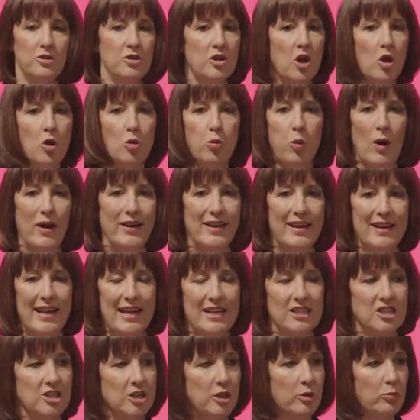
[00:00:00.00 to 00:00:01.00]
No one
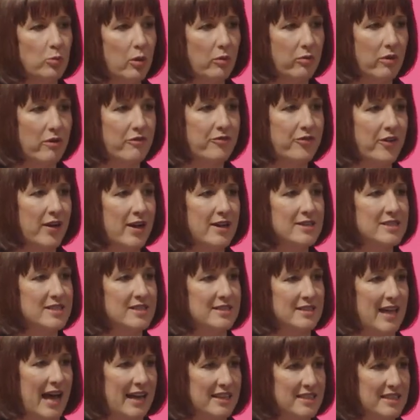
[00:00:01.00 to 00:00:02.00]
election will
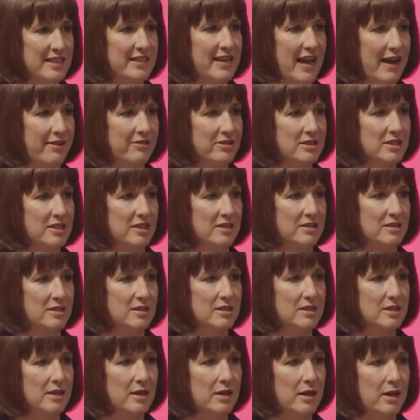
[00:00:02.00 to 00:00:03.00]
reverse that
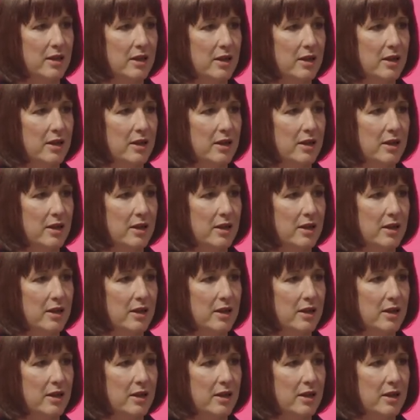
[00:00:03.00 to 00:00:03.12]
inheritance.